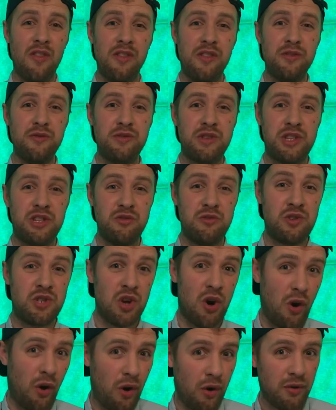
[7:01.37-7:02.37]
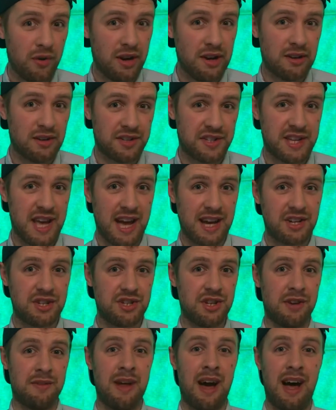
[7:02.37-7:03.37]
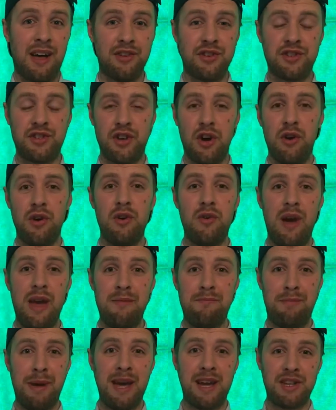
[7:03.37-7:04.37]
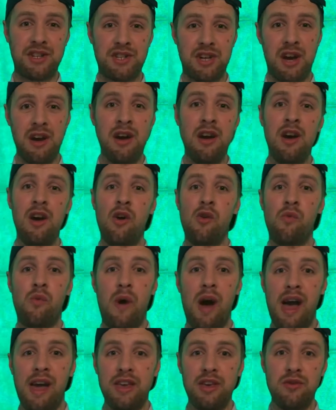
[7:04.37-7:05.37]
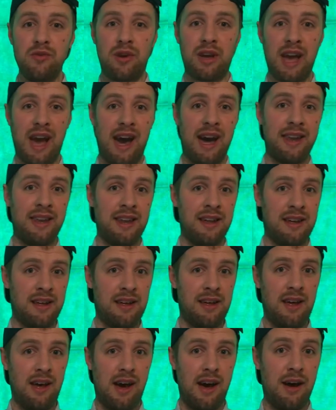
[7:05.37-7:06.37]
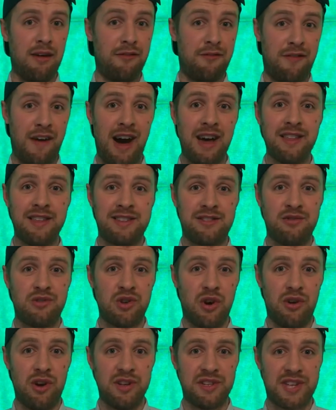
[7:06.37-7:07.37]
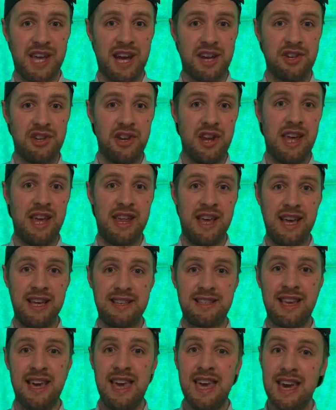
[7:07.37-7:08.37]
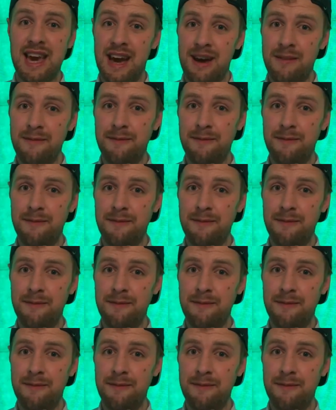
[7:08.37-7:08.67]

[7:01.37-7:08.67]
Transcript: the tutorial section. I'll show you a picture where you can find the tutorial section. It is here.